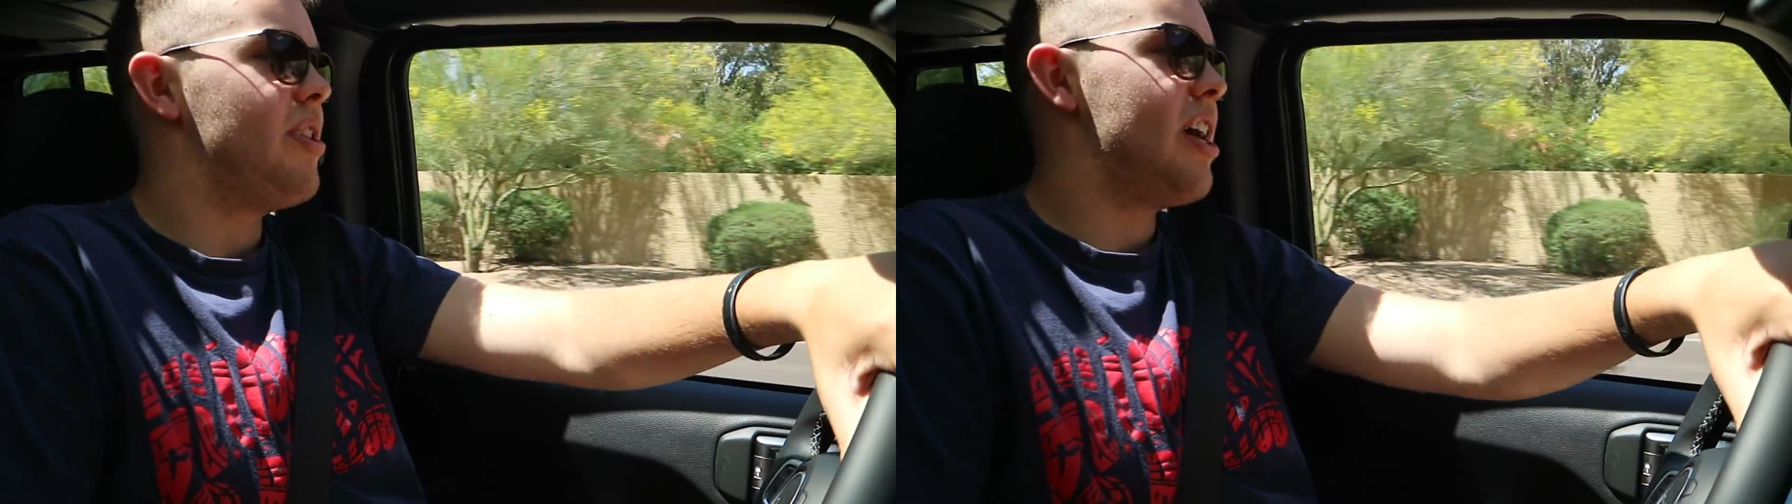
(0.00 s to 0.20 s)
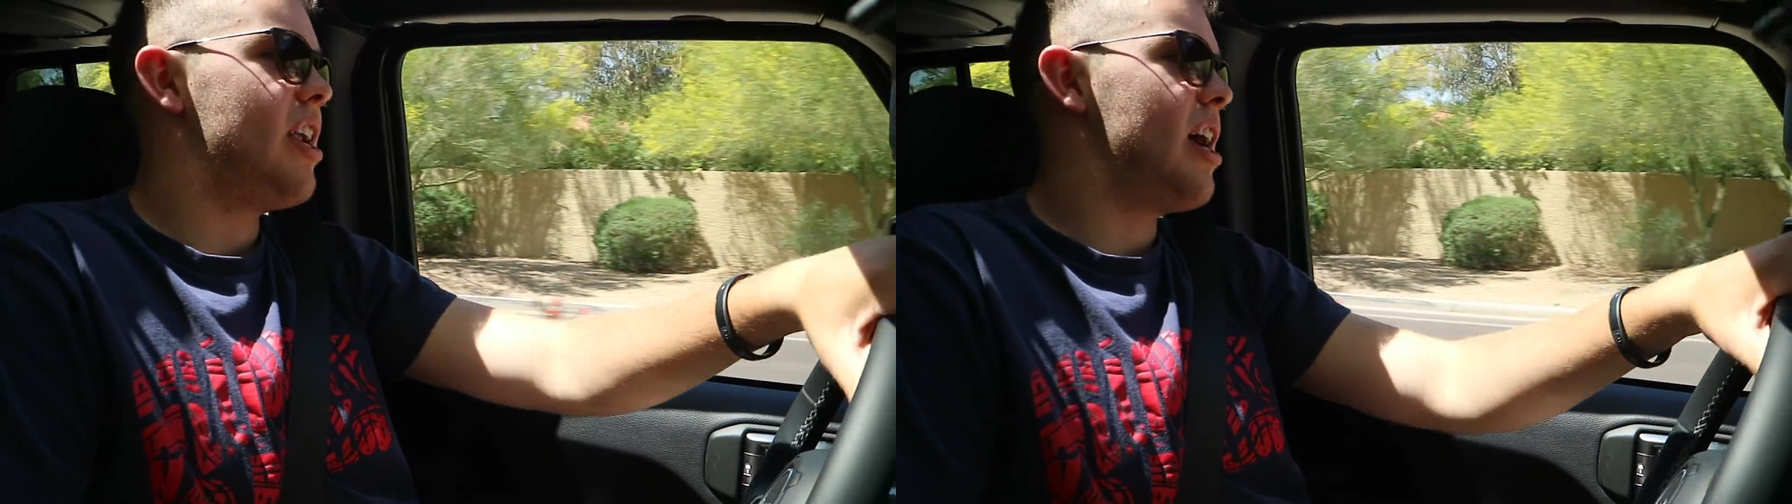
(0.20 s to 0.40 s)

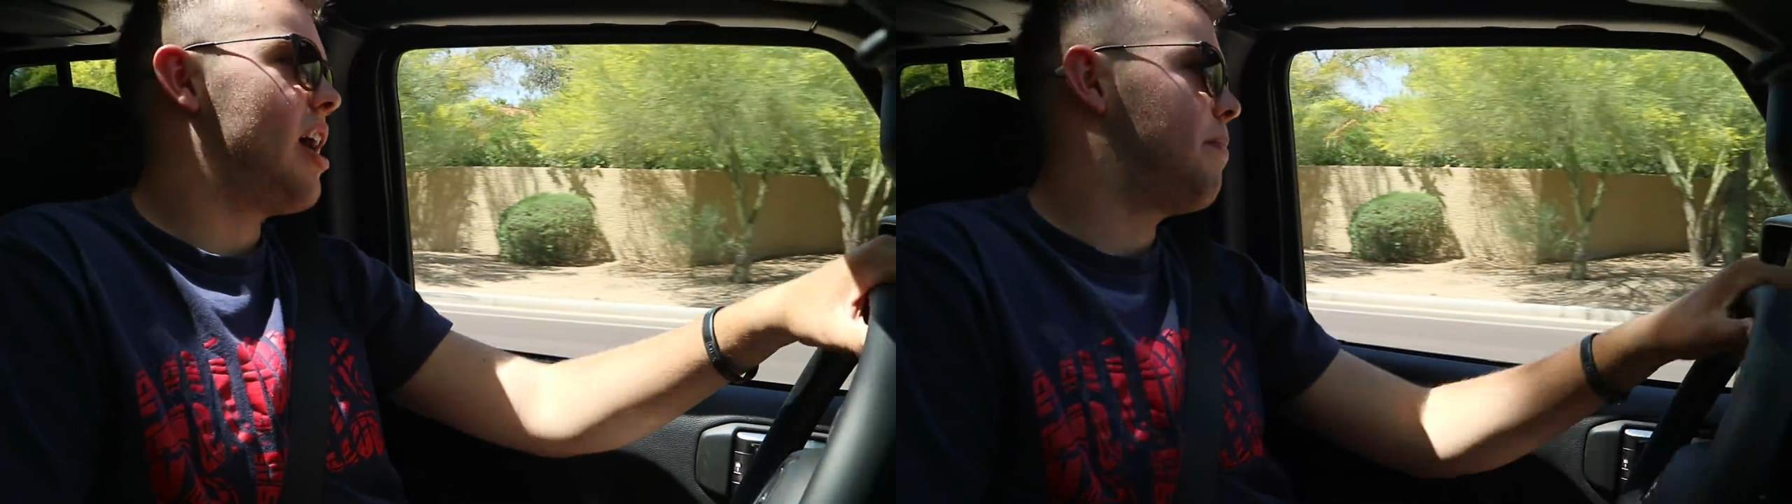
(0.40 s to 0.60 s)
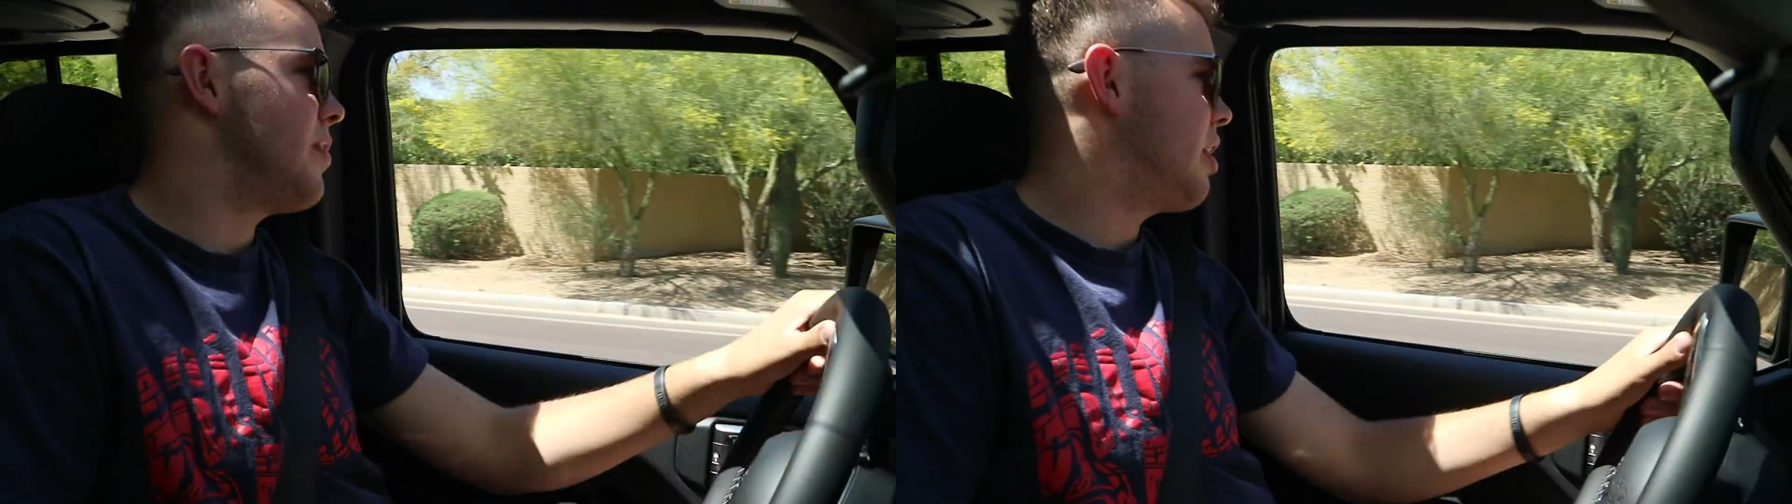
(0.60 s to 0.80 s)
It
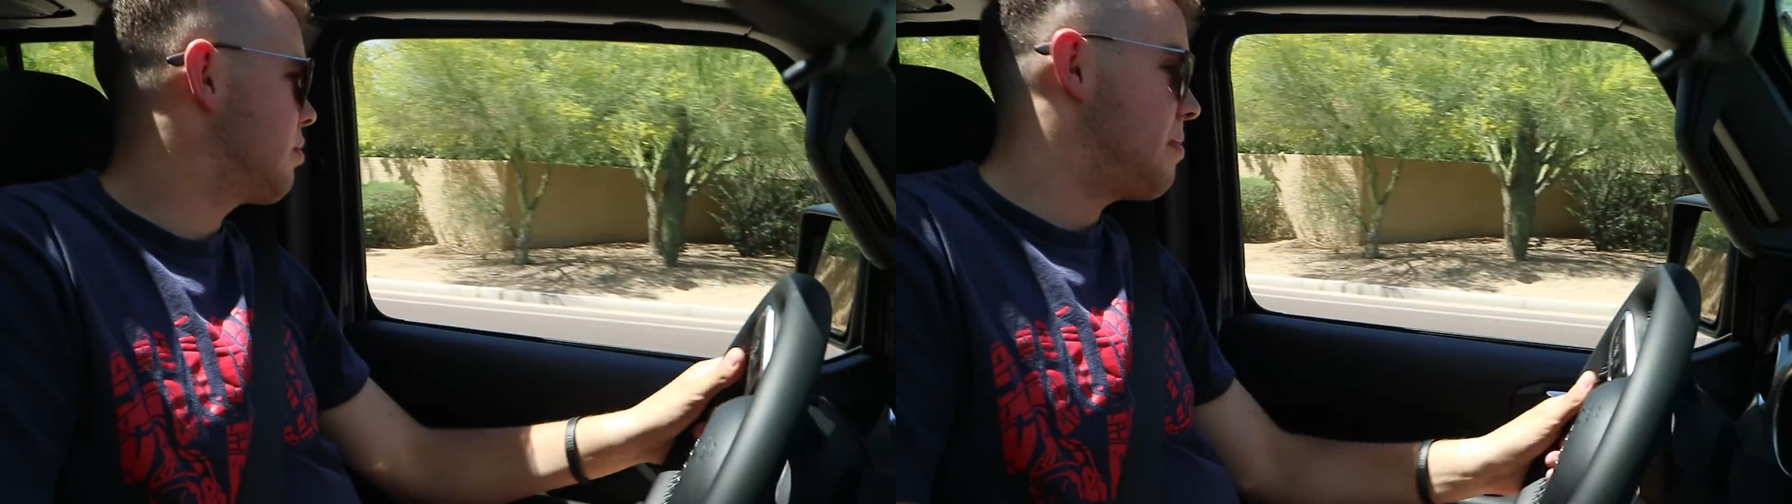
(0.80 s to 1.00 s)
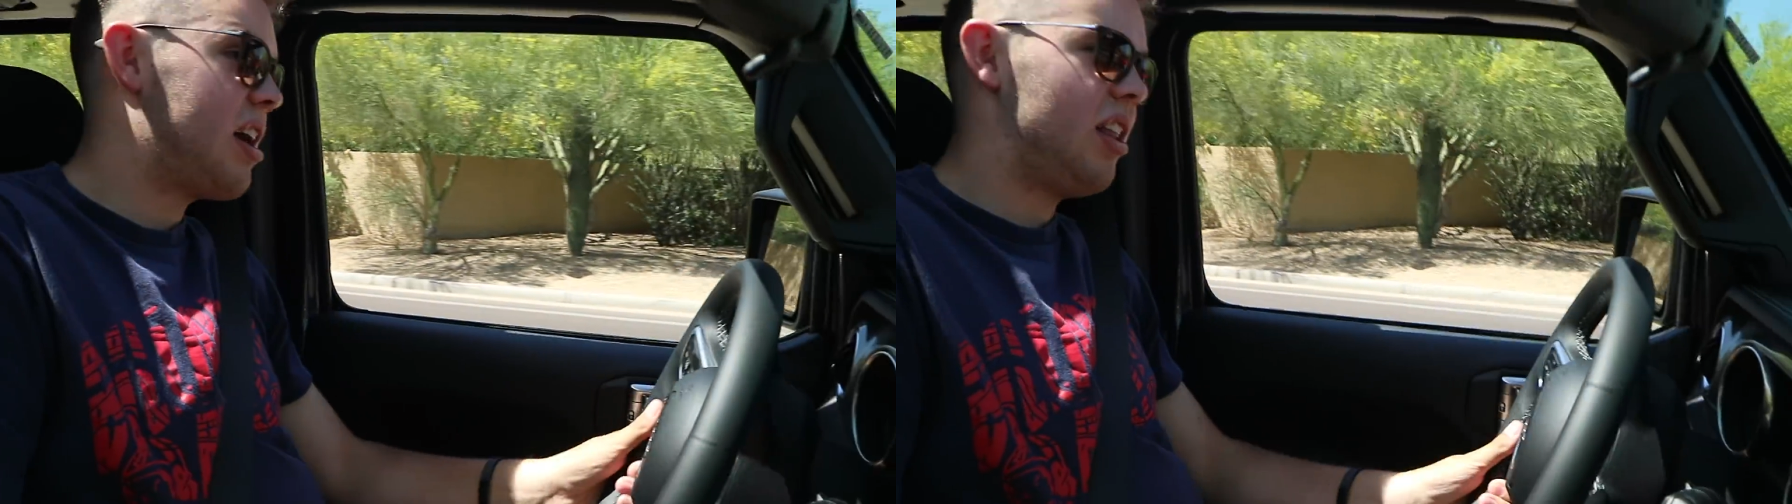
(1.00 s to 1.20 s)

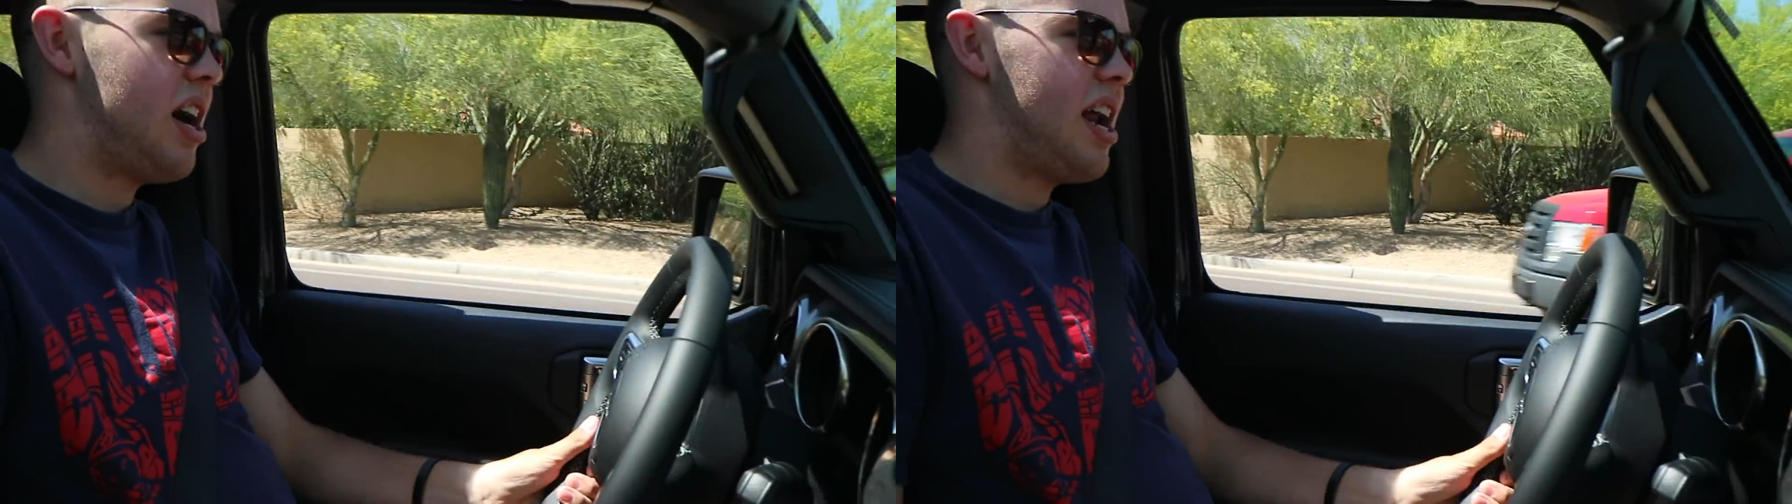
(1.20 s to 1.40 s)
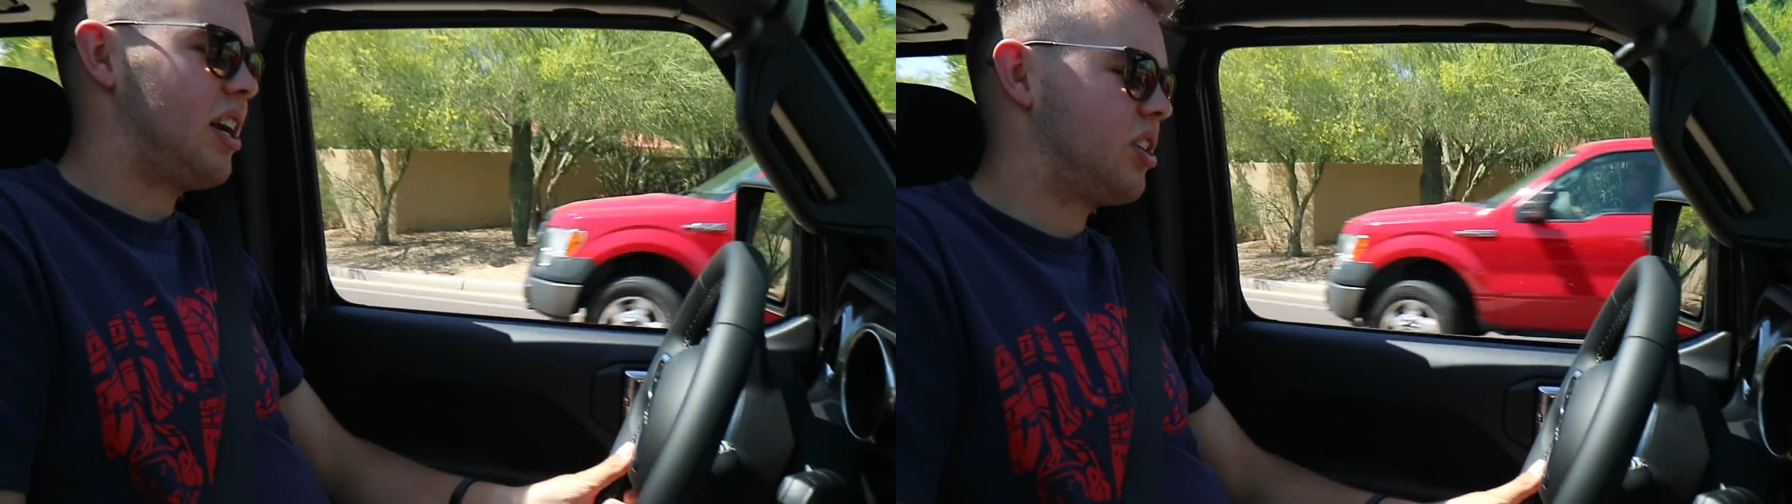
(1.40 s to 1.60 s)
helps me out a
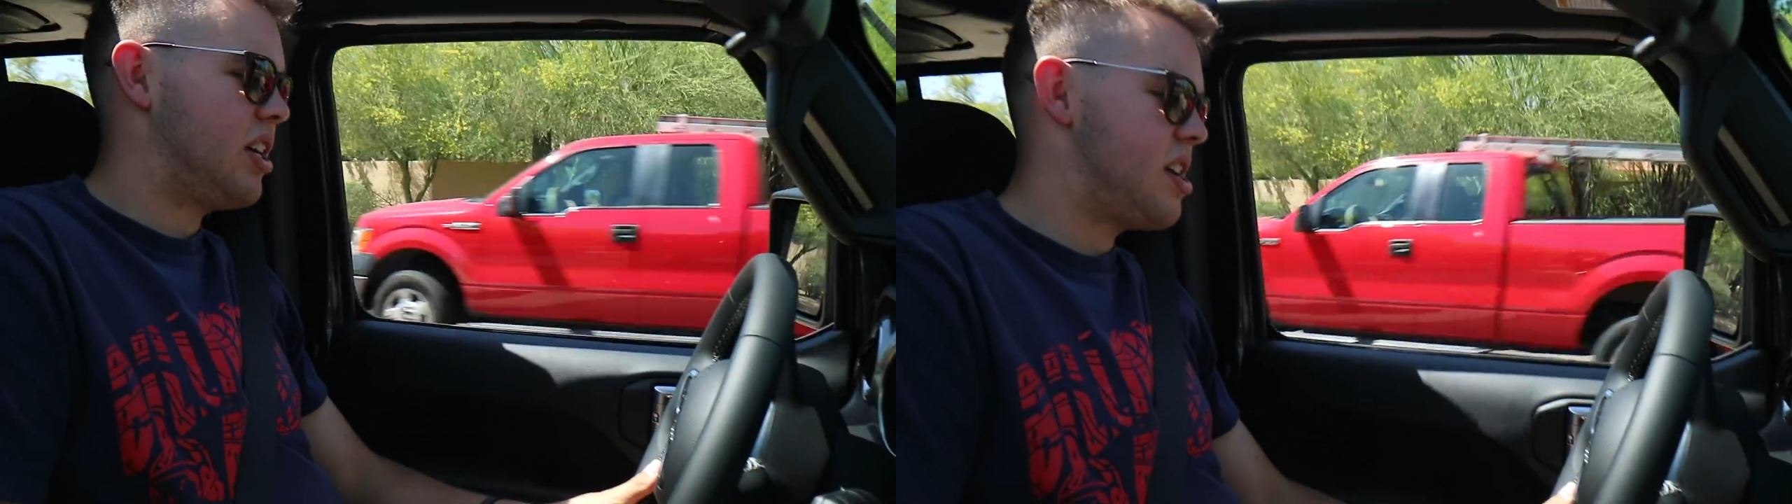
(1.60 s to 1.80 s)
lot, actually.